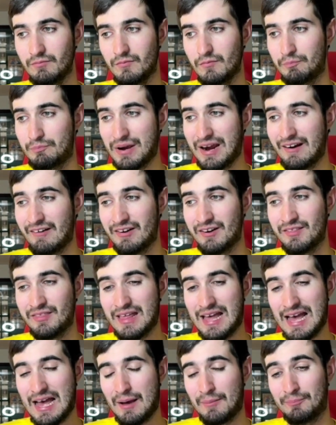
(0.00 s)
bearing
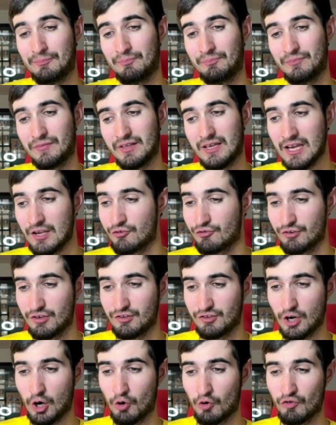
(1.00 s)
that injuries
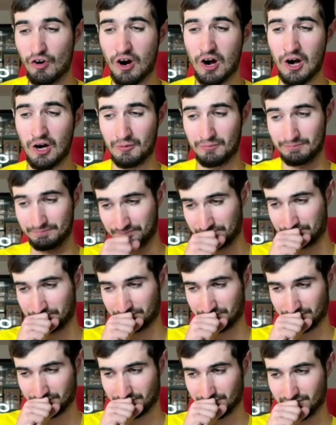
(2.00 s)
go wrong
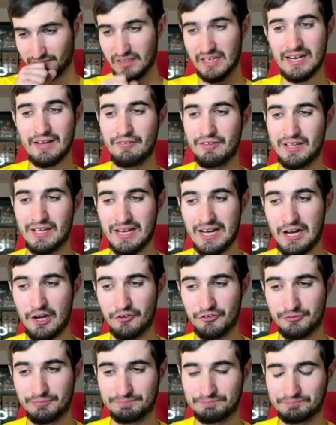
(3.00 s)
and everything
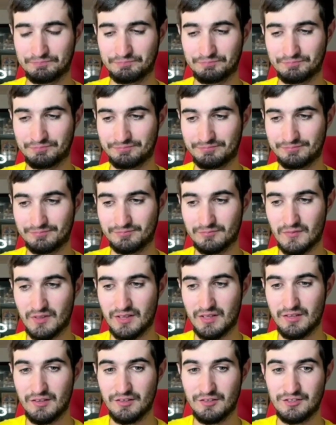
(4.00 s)
else,
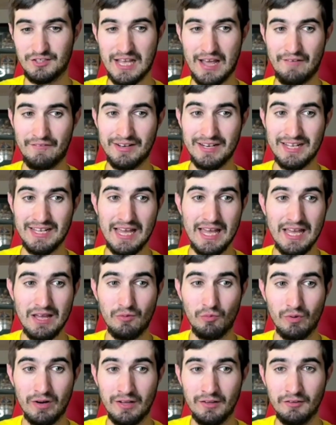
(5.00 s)
78
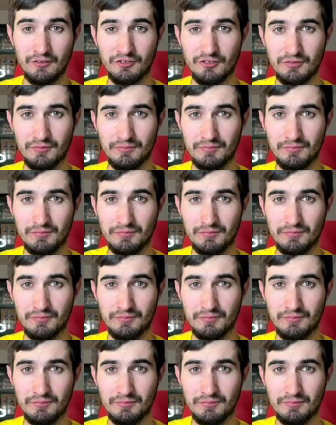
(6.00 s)
wins?